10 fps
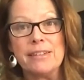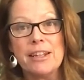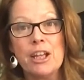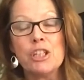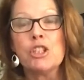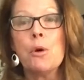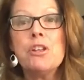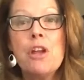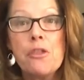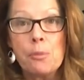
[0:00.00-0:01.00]
So
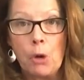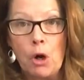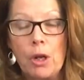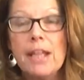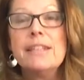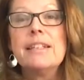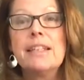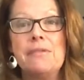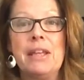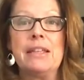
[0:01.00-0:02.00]
another perk to
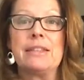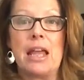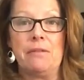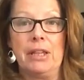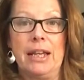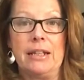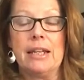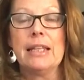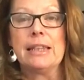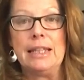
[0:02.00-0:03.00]
living inside of a land
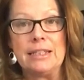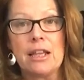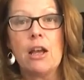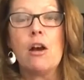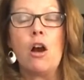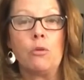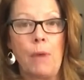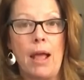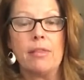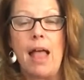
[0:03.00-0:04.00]
lease or
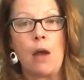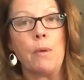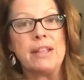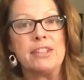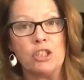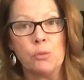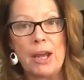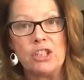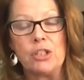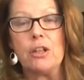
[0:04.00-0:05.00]
lot rent
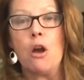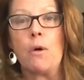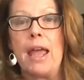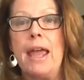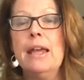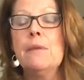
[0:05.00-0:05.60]
situation, okay?